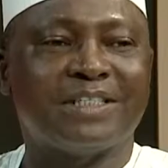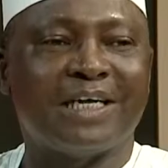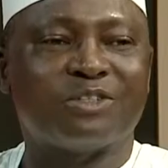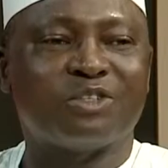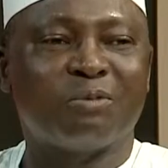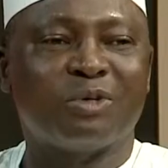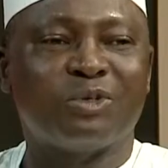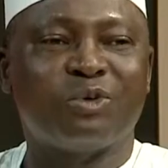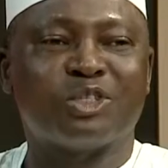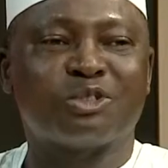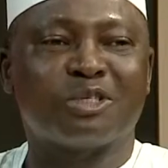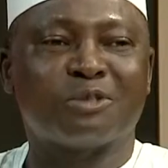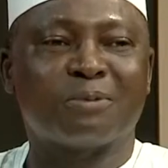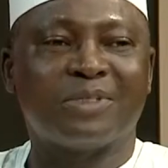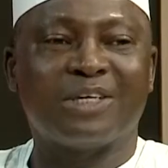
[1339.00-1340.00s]
somebody was
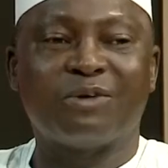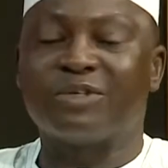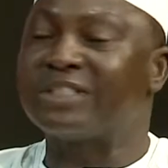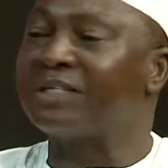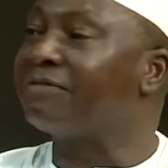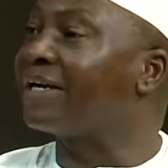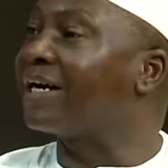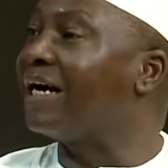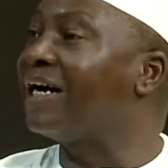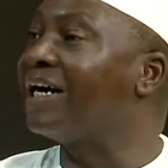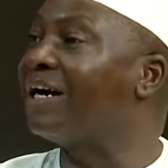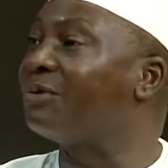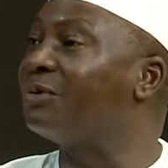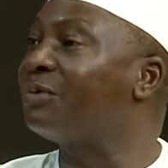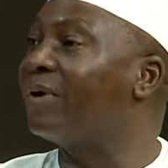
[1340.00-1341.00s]
suspended was a
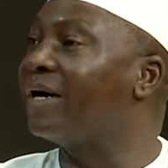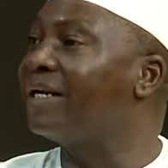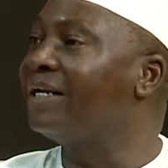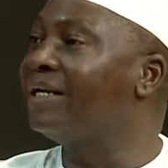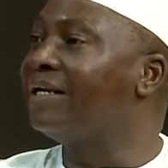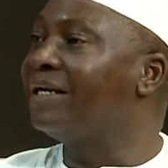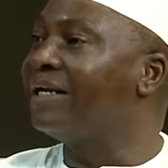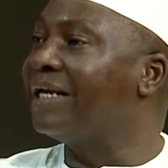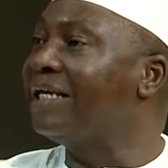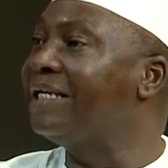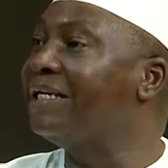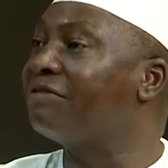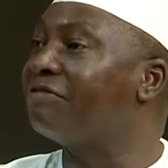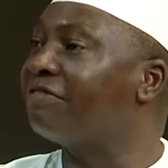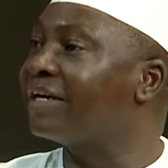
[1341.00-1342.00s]
kangaroo one,
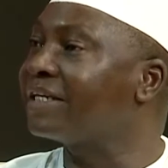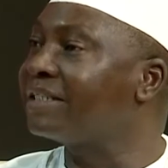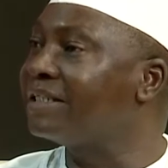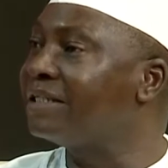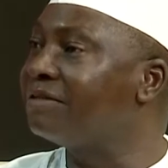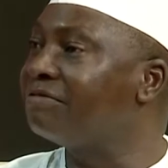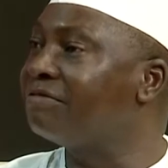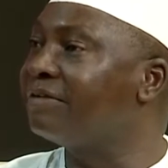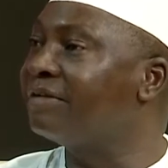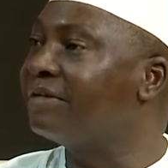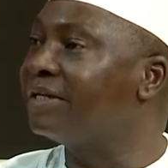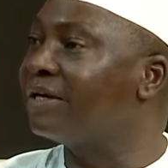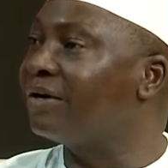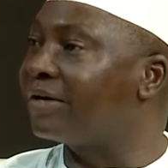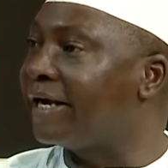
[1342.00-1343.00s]
ineffective,
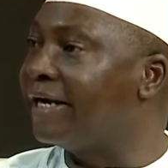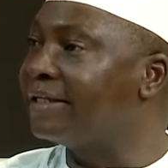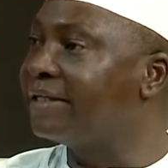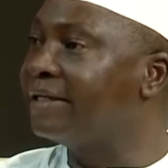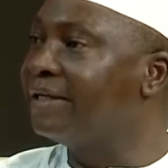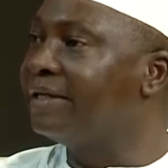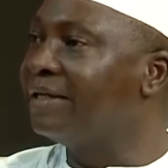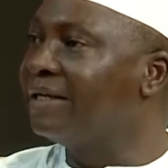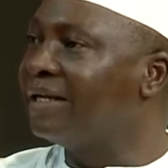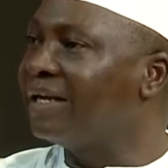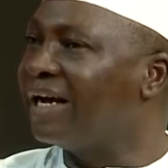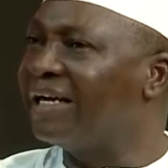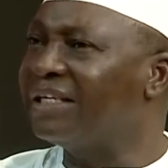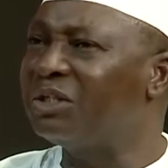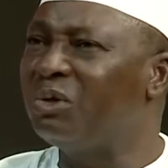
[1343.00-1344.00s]
right,
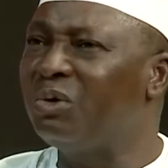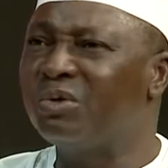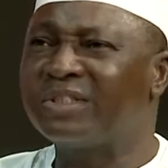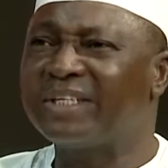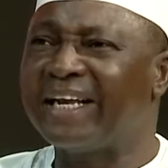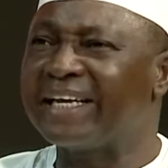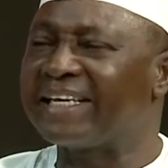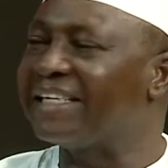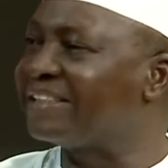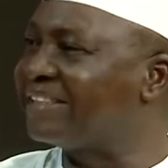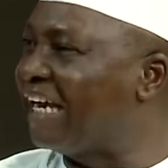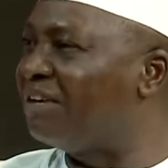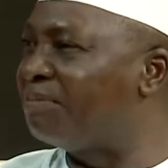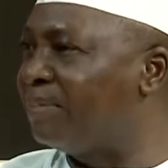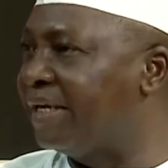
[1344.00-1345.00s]
and looks like a
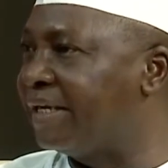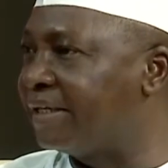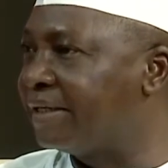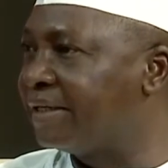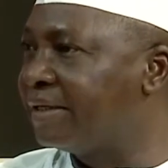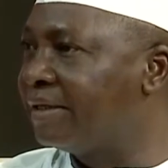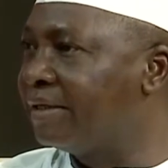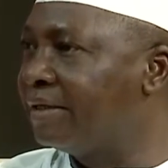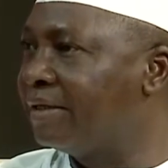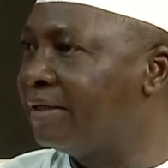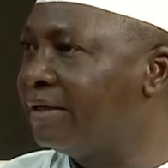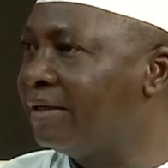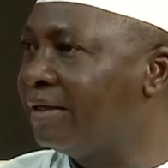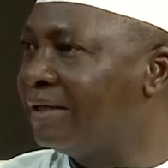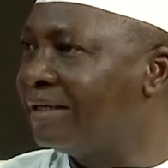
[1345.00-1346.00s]
child play.
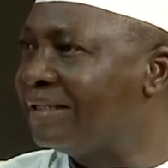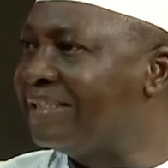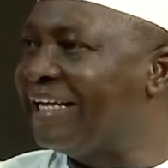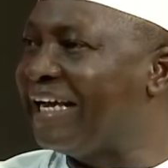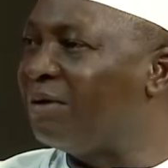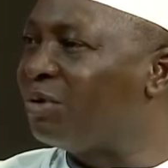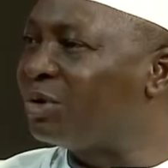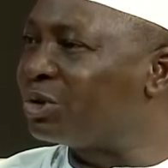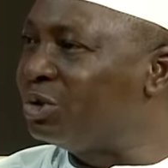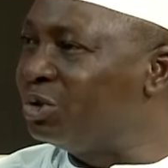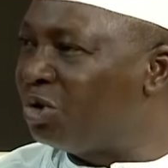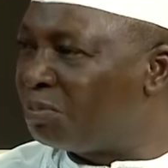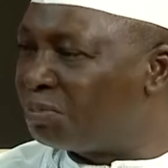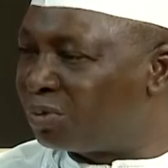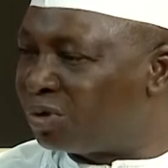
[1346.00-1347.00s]
There was
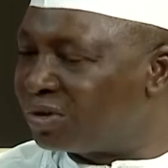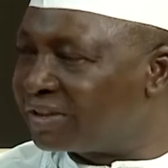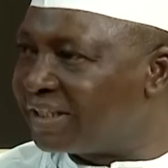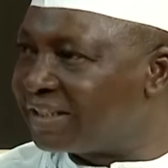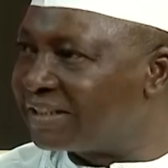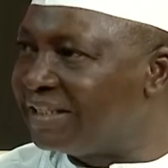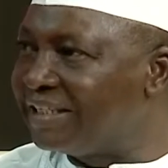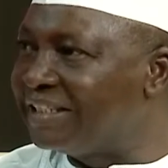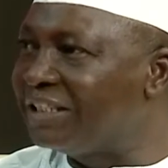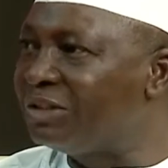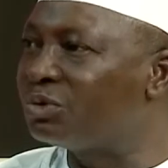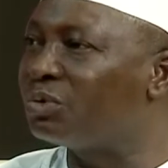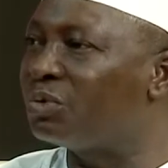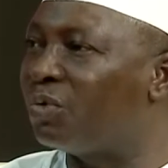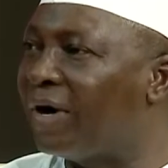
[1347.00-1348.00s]
no process leading
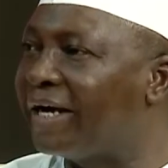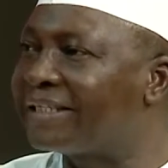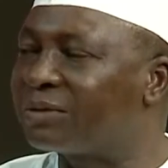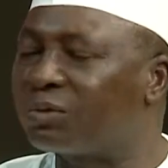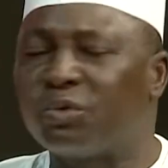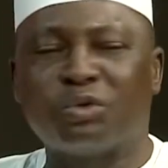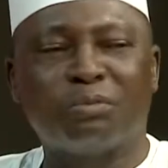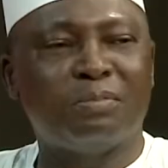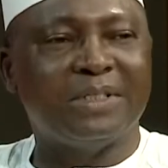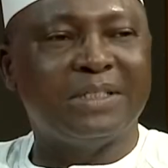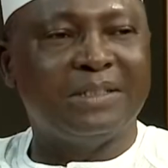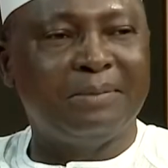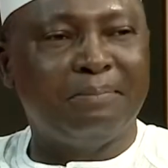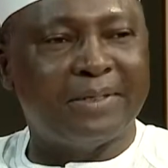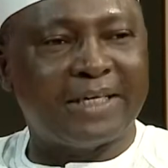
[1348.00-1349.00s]
to what could be
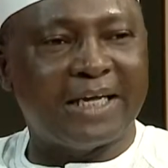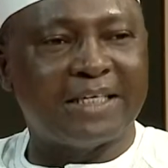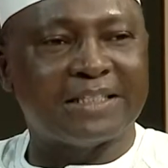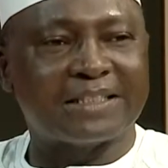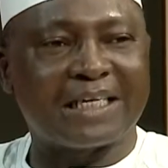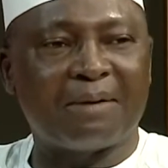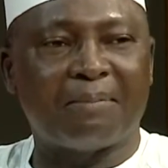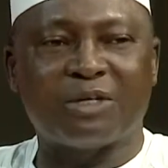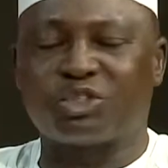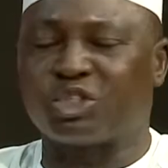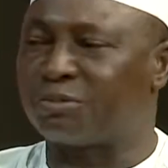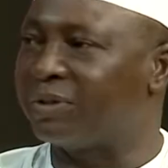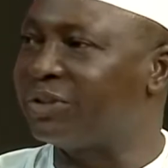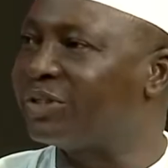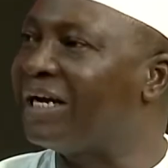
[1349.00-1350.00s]
better described as
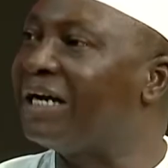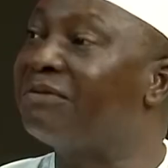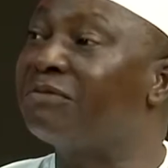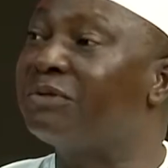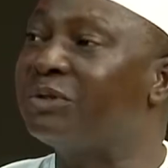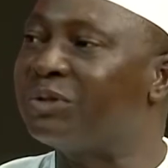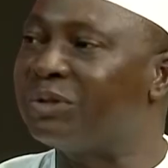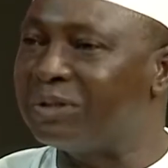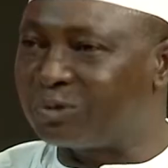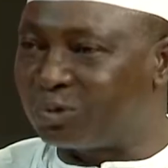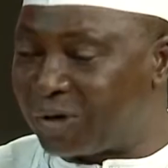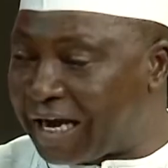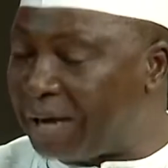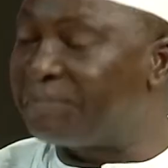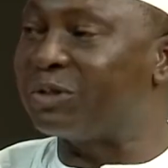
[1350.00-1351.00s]
suspension. And to
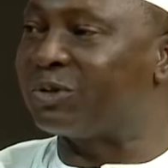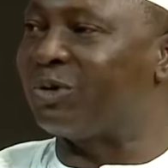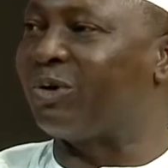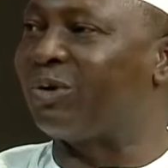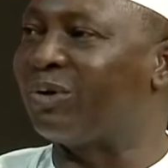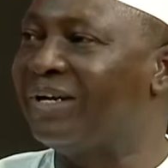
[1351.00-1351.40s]
cap it all,